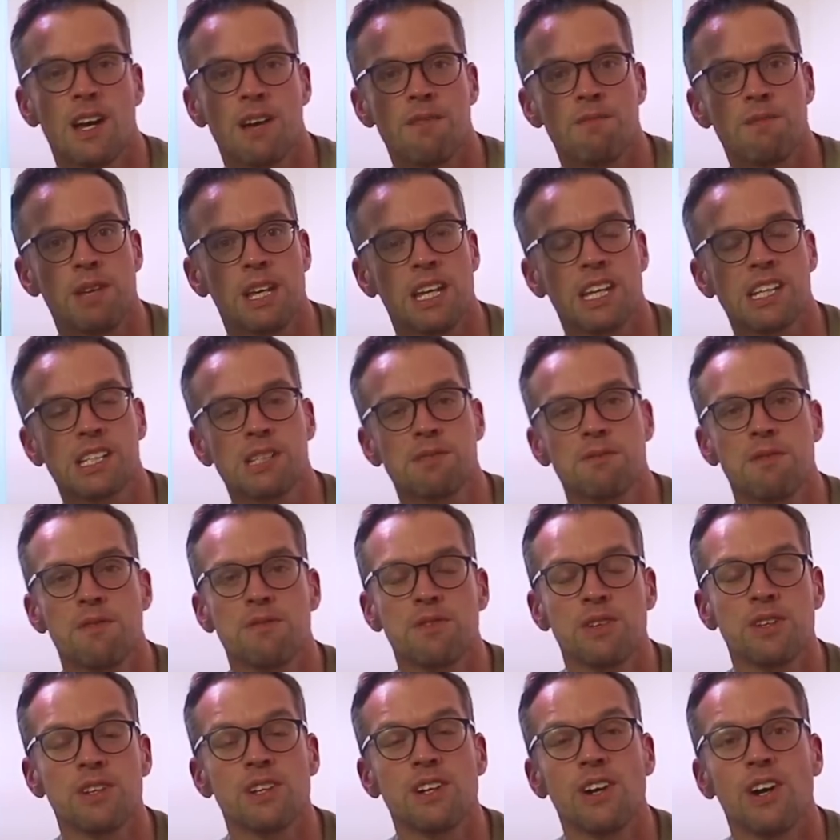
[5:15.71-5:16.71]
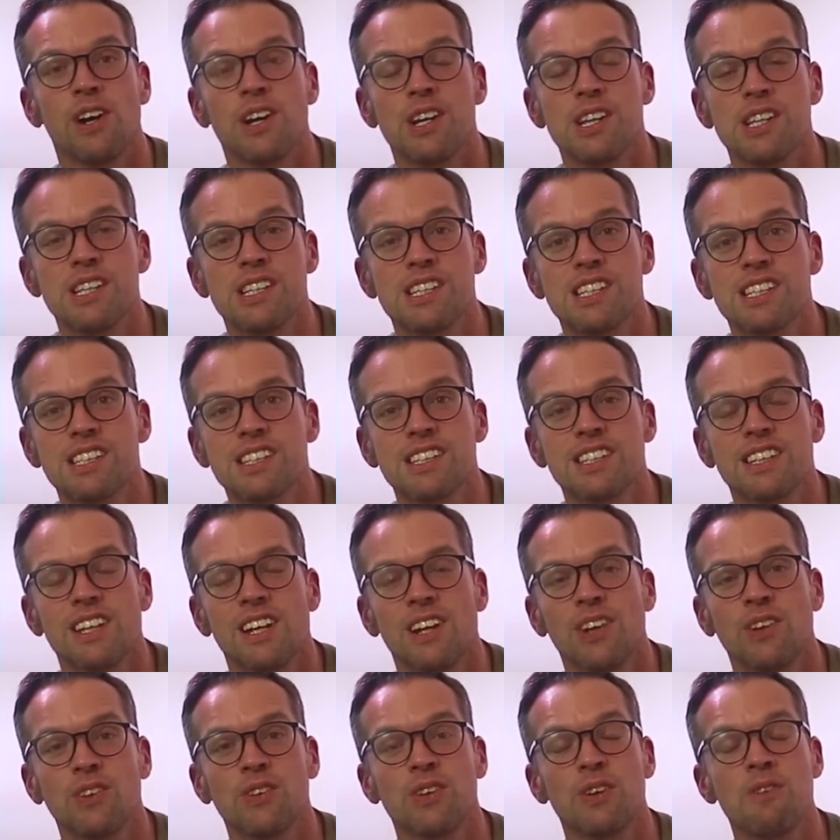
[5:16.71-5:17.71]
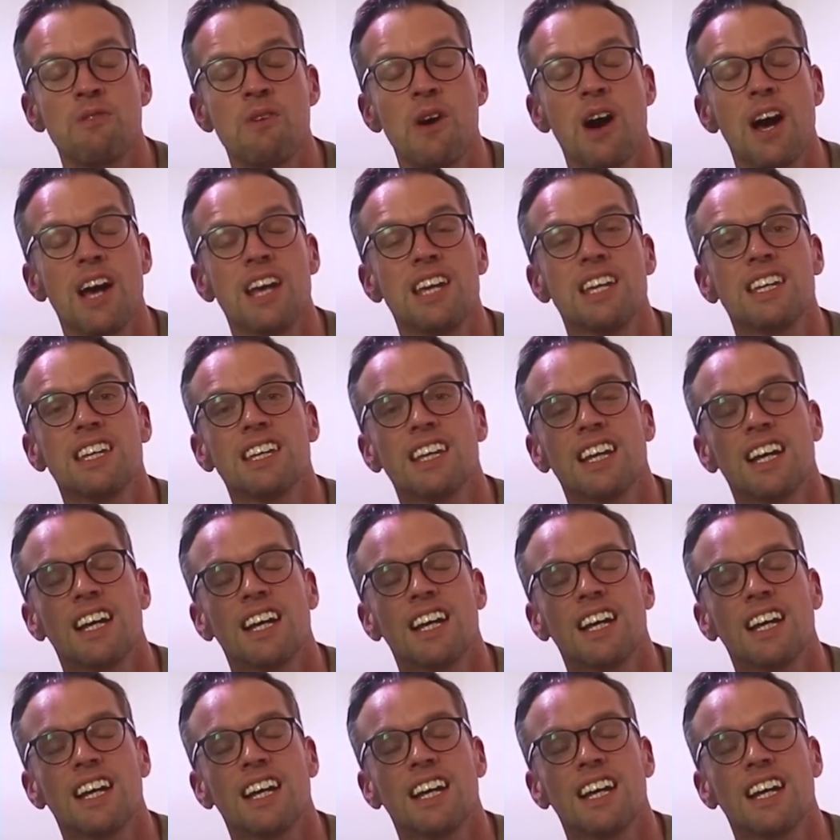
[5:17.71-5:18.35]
meeting some of you guys along the way.